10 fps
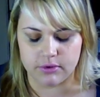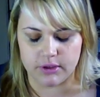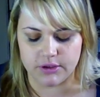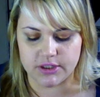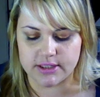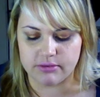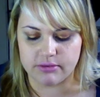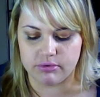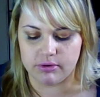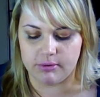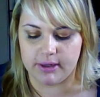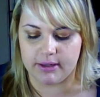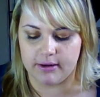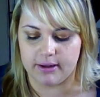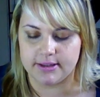I just didn't really
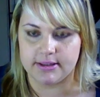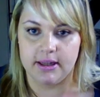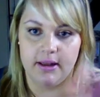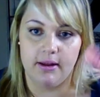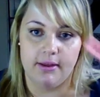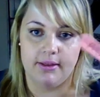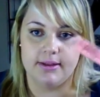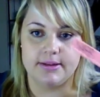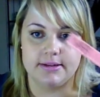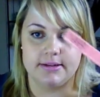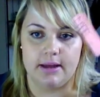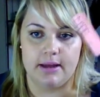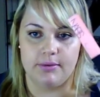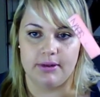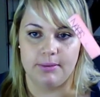recognize it. This is
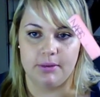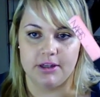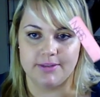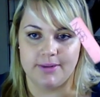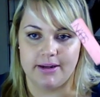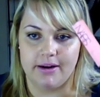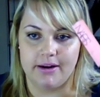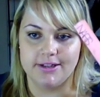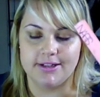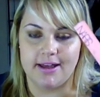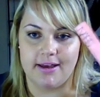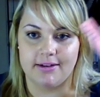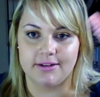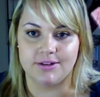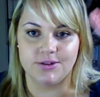a lip gloss by NARS, and
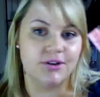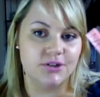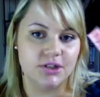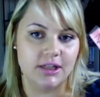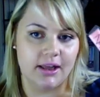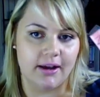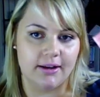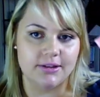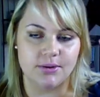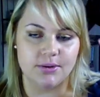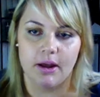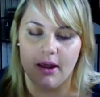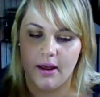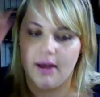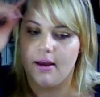it's Turkish Delight, so
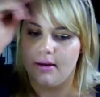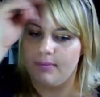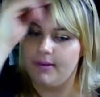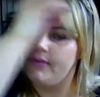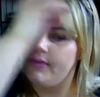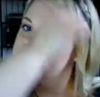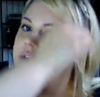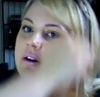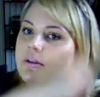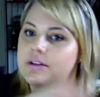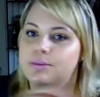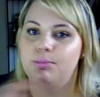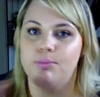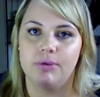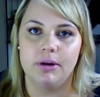as far as I know, it's
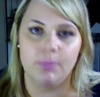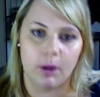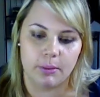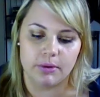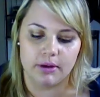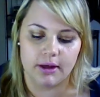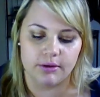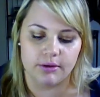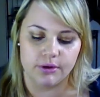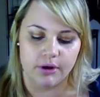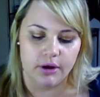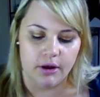a pretty popular color.